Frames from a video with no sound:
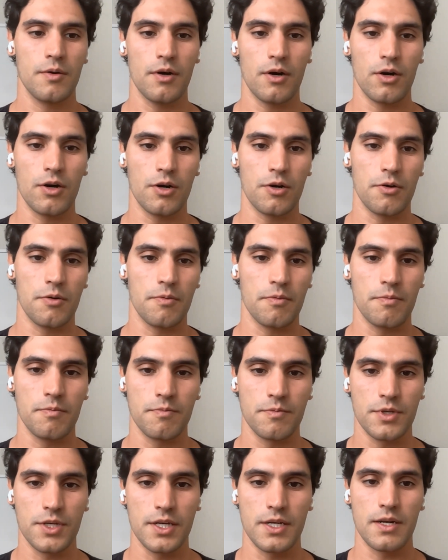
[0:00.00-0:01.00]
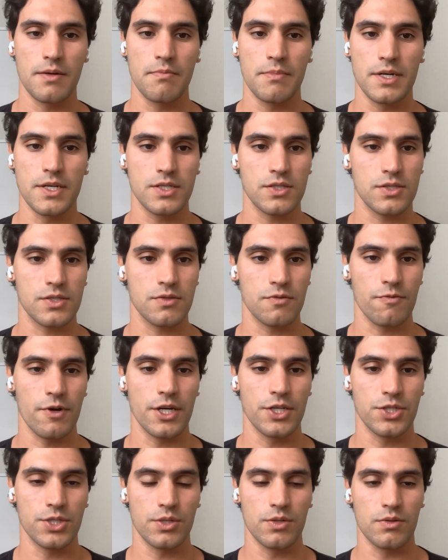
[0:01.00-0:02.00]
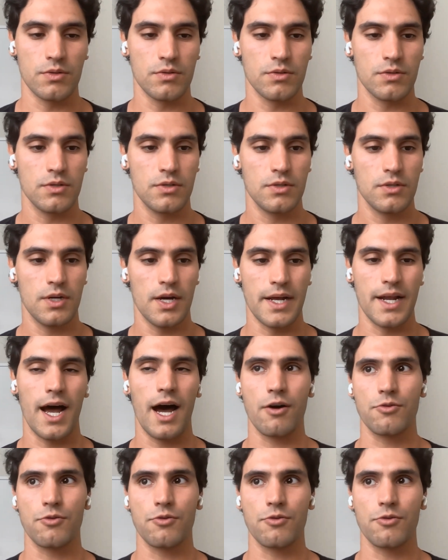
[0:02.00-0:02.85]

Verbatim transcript: um, hit and miss ratio? And Great